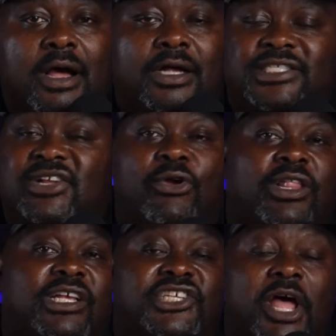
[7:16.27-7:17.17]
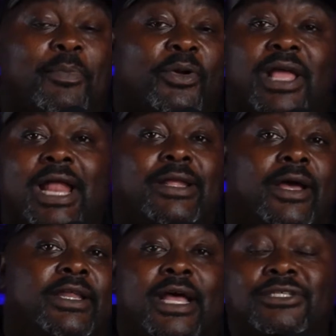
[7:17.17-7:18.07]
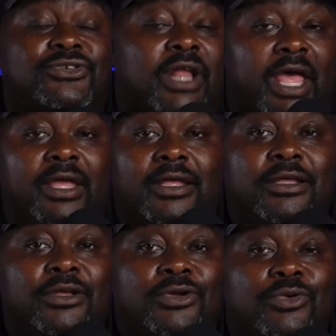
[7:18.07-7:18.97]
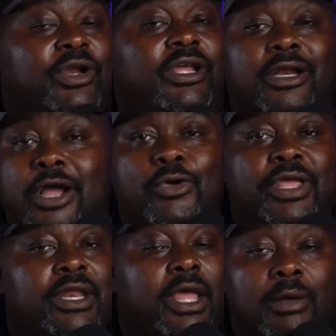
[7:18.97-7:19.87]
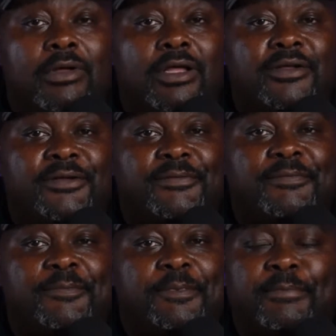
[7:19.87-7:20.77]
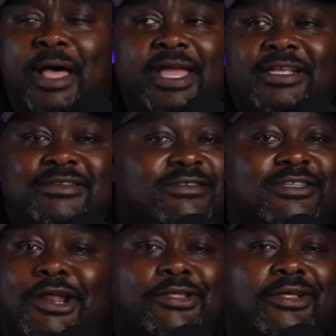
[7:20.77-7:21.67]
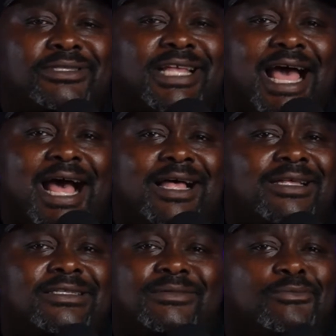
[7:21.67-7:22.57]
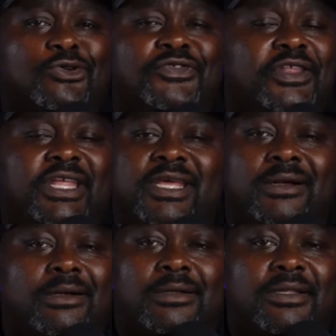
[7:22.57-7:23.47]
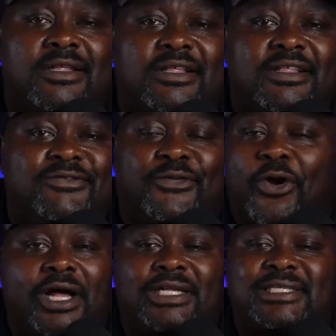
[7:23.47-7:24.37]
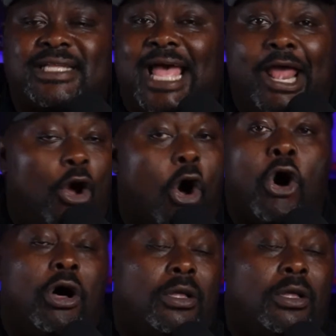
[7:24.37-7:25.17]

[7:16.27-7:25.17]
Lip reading: Sterling Shepard got cut yesterday. What are you going to go get him? Like, none of those guys move the needle for us at all.